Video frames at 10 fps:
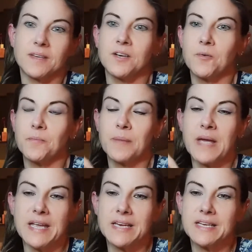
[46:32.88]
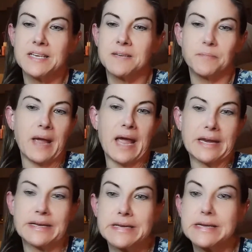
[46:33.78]
petted and
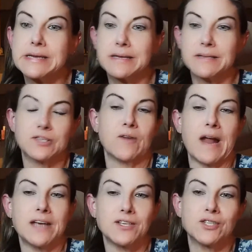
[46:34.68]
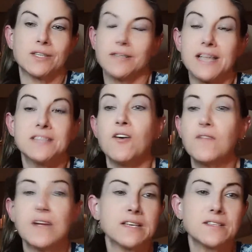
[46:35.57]
patted and scratched, and that's all
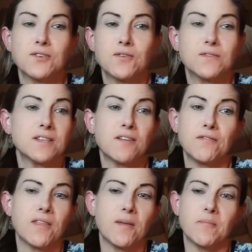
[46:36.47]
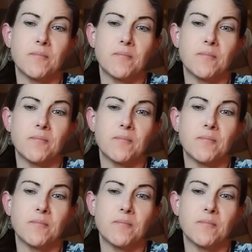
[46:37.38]
vagus nerve stuff for them.